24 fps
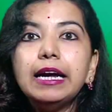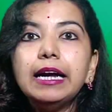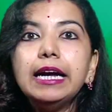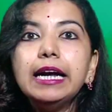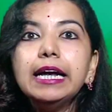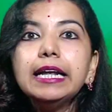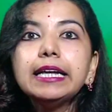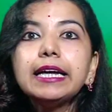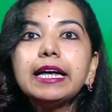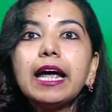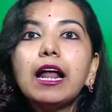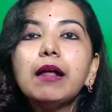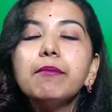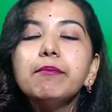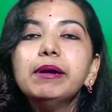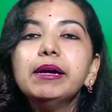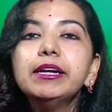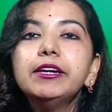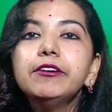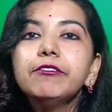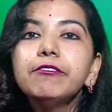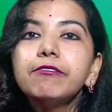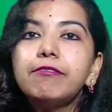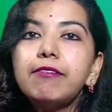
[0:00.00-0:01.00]
It can be
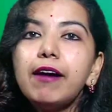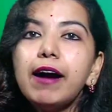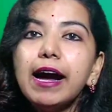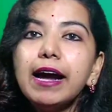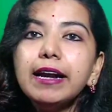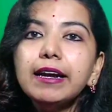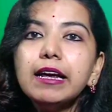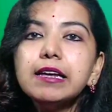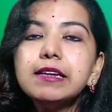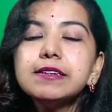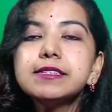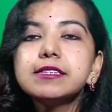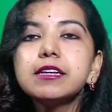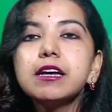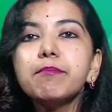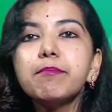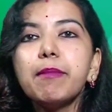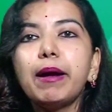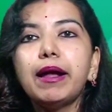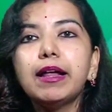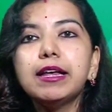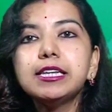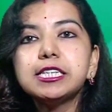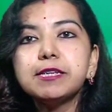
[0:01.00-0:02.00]
defined as the
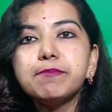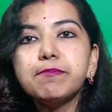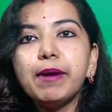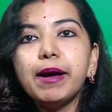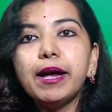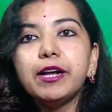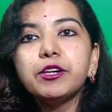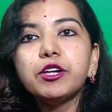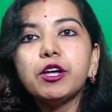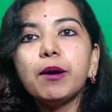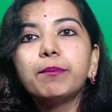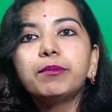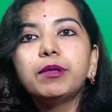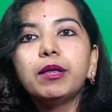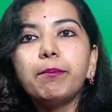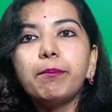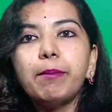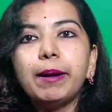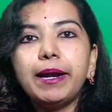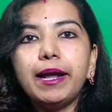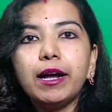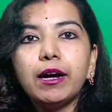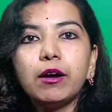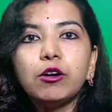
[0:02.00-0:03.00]
management of the
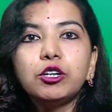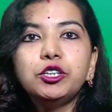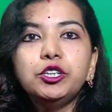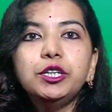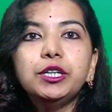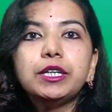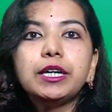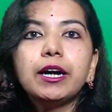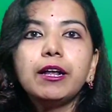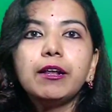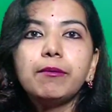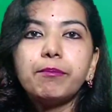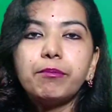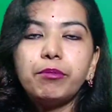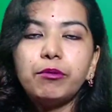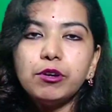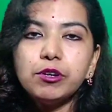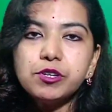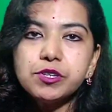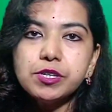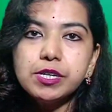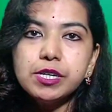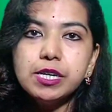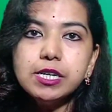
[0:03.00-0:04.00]
pedagogical
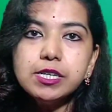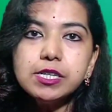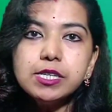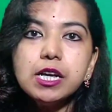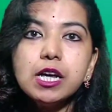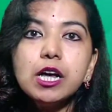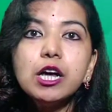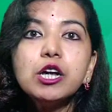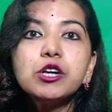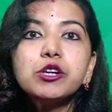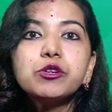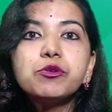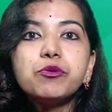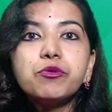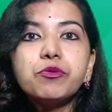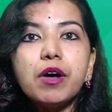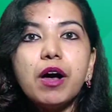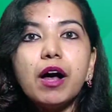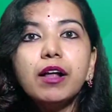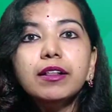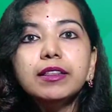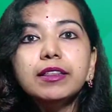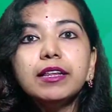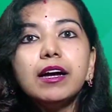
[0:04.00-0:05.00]
process to
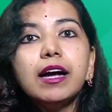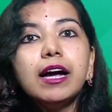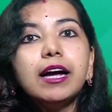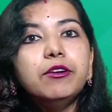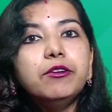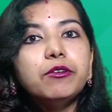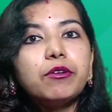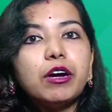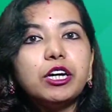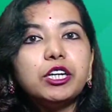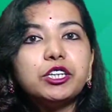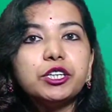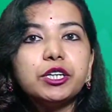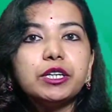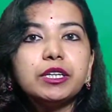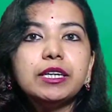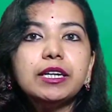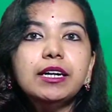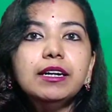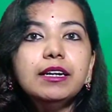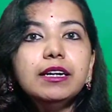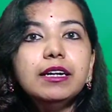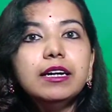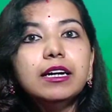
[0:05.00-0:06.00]
run the
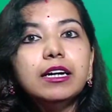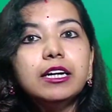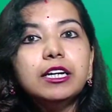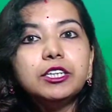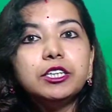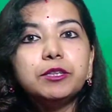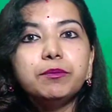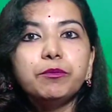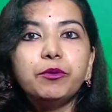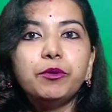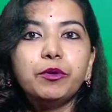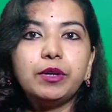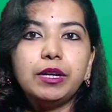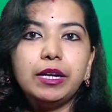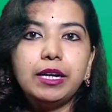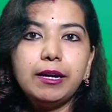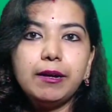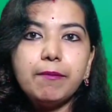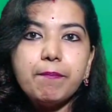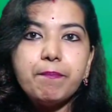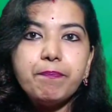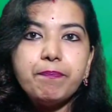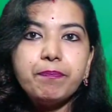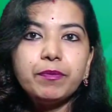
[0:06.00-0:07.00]
educational smoothly.